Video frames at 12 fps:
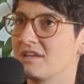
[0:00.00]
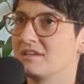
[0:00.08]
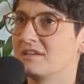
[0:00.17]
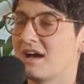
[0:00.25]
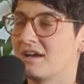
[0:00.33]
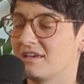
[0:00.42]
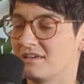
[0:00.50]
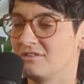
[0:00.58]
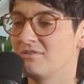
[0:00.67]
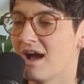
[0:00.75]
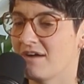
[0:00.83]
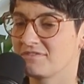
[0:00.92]
not,
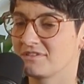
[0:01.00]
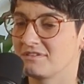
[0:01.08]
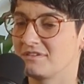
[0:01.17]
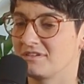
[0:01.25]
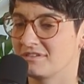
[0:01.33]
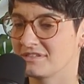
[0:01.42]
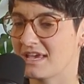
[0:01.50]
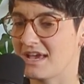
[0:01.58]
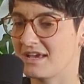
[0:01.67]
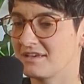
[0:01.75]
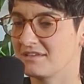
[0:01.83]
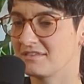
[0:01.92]
you have to
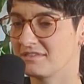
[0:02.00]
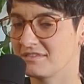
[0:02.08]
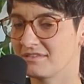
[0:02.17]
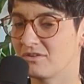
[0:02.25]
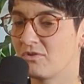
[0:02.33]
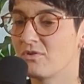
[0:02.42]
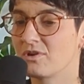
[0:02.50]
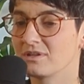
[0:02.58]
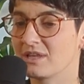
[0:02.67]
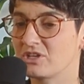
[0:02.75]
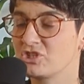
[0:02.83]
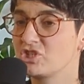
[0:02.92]
say, or
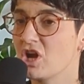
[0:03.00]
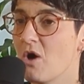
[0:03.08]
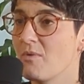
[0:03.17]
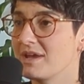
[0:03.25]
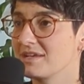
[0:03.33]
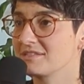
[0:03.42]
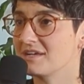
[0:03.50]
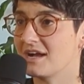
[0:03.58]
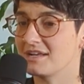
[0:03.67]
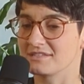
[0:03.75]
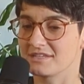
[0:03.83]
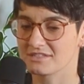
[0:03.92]
like showing
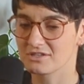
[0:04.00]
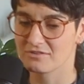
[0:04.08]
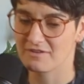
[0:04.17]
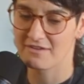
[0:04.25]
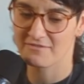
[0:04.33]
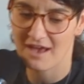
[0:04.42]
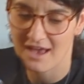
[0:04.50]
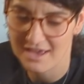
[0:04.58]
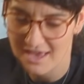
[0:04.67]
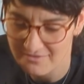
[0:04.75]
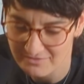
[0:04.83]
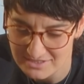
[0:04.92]
signs. Like, so if I
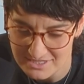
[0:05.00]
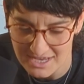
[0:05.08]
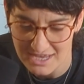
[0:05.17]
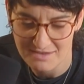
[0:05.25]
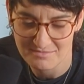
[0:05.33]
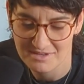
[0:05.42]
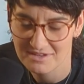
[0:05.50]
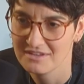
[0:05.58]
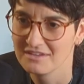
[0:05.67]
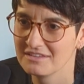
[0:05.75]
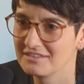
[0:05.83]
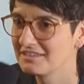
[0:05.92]
every time
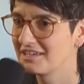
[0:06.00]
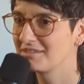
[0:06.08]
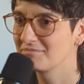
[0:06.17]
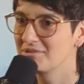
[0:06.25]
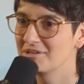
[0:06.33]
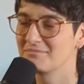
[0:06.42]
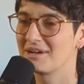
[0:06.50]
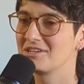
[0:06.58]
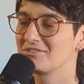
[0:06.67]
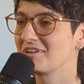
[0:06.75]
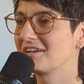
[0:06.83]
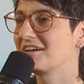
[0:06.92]
like put my
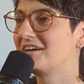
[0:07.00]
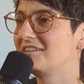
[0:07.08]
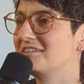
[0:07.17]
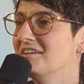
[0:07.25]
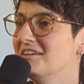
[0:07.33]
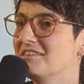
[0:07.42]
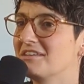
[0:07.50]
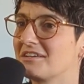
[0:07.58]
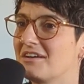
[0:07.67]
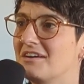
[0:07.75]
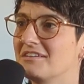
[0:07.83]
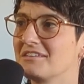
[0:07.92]
drink on the
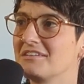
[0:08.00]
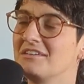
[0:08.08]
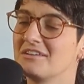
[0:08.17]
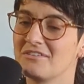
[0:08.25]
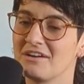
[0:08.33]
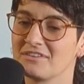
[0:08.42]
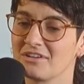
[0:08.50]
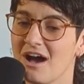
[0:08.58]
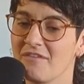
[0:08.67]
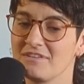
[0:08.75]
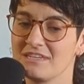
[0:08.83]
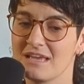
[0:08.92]
on the
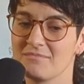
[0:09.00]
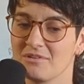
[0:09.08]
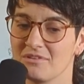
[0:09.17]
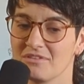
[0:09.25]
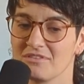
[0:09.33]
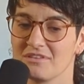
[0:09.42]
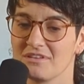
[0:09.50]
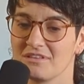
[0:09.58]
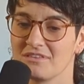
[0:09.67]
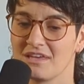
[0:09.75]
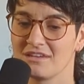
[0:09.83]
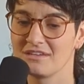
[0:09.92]
coffee table,
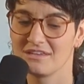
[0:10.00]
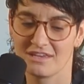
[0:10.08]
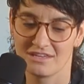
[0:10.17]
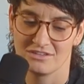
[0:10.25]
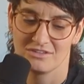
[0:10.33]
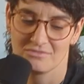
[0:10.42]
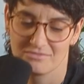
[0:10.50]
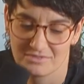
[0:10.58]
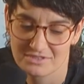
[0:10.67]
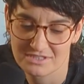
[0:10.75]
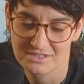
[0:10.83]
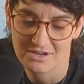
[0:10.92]
then, and you
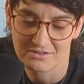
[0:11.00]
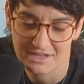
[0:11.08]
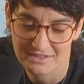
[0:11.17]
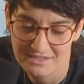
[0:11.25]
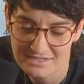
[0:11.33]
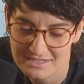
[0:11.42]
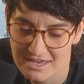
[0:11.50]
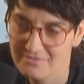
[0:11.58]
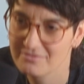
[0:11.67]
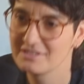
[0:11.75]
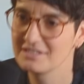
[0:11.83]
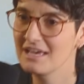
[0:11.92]
would just go like this
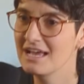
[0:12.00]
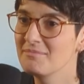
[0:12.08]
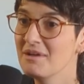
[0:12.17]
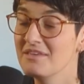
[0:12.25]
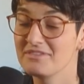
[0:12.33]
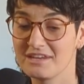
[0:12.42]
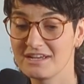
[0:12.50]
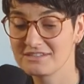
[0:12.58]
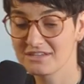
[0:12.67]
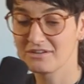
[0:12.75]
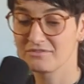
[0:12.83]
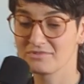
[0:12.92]
every time, then I'd
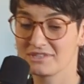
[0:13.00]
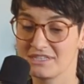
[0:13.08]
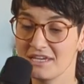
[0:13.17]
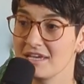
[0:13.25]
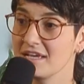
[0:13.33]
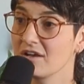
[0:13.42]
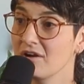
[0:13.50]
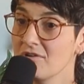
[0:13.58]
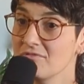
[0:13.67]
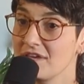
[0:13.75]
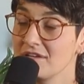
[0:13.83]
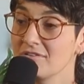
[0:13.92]
start seeing,
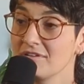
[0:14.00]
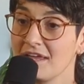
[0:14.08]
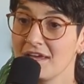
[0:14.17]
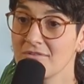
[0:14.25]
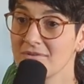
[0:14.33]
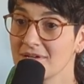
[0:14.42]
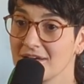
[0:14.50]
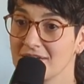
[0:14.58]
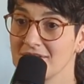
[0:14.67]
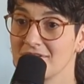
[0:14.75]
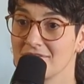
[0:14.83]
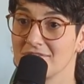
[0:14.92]
oh, they don't like when I
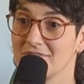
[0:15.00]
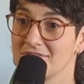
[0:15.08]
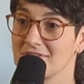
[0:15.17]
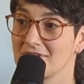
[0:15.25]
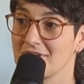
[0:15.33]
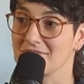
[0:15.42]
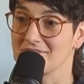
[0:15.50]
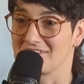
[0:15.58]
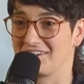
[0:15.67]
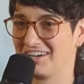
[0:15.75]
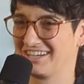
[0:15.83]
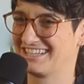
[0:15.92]
don't use the
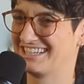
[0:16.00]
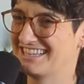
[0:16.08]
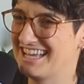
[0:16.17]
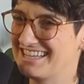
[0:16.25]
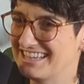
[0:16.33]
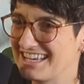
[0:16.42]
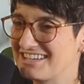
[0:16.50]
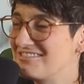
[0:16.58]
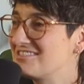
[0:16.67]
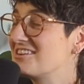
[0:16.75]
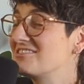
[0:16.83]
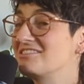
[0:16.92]
coaster. And then like
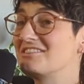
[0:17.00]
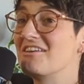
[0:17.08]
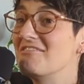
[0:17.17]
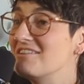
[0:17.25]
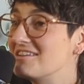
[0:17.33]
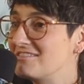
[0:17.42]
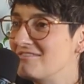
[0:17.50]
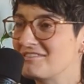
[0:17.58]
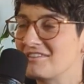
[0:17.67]
you'd start to notice, you have